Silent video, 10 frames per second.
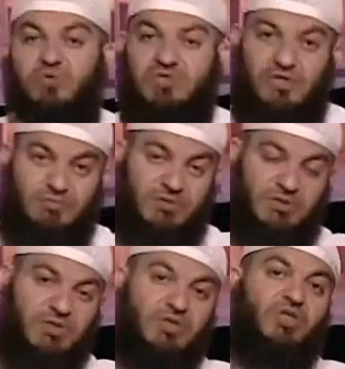
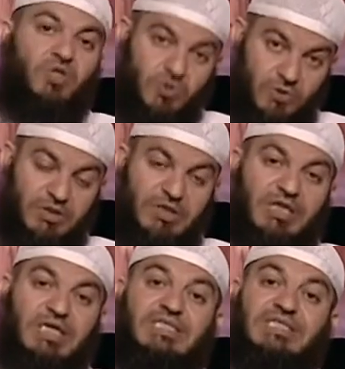non-Muslims to
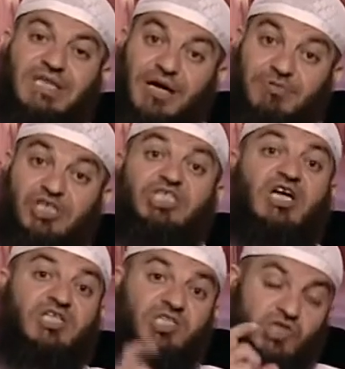
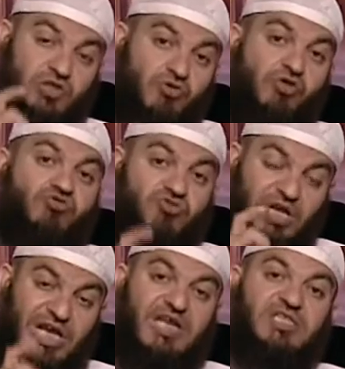establish a
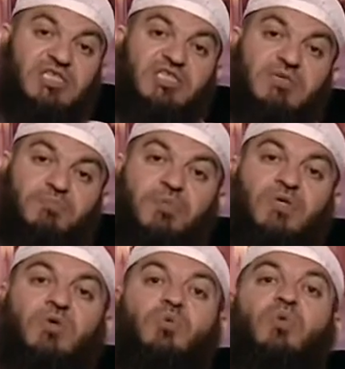strong relationship